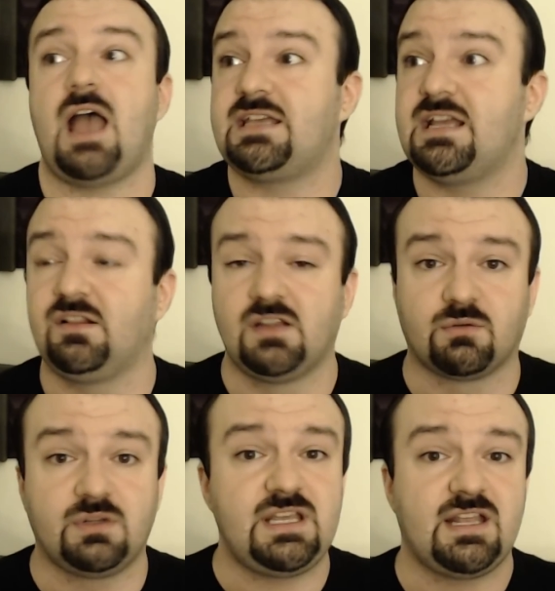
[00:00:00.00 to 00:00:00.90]
I can
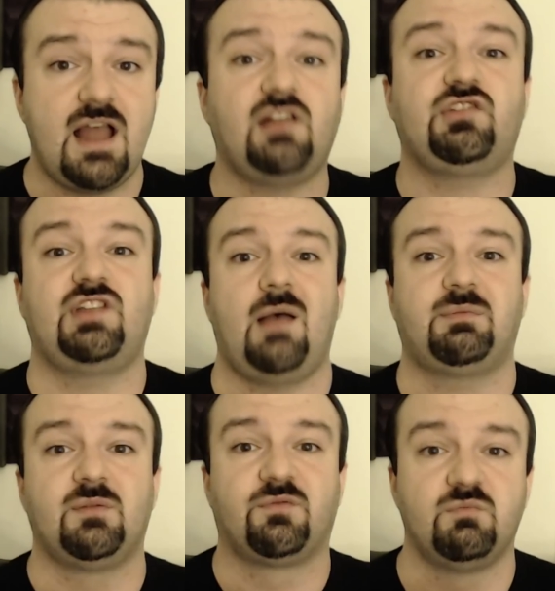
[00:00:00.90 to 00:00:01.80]
literally cannot
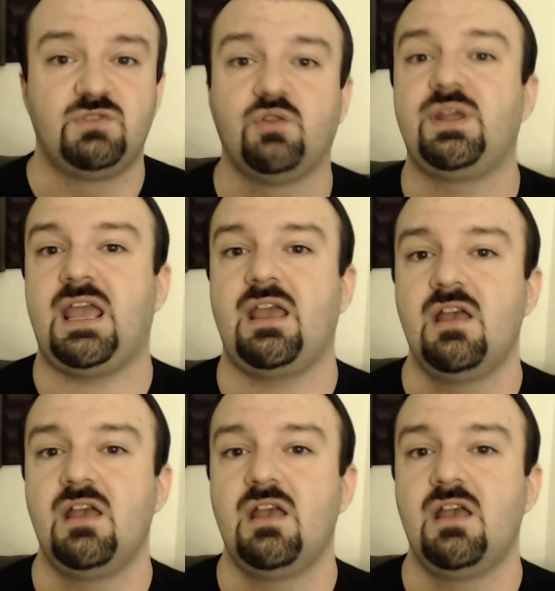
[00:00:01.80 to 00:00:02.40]
stop them from doing it,